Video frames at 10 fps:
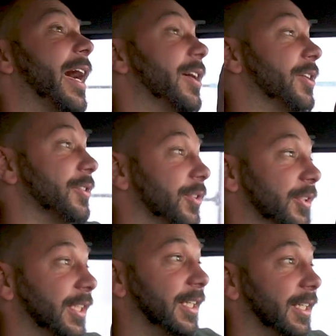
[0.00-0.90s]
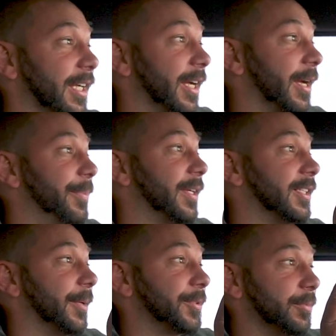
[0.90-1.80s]
I also I picked
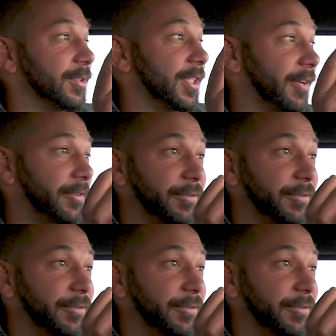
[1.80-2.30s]
up some stuff.